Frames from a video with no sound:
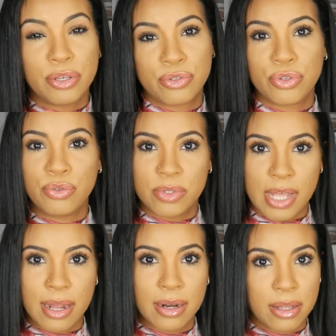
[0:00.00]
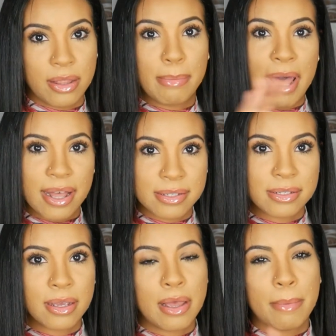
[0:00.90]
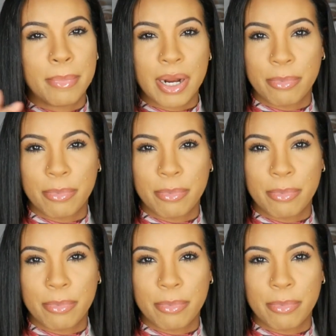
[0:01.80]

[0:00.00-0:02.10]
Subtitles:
I used to use that in the past, but I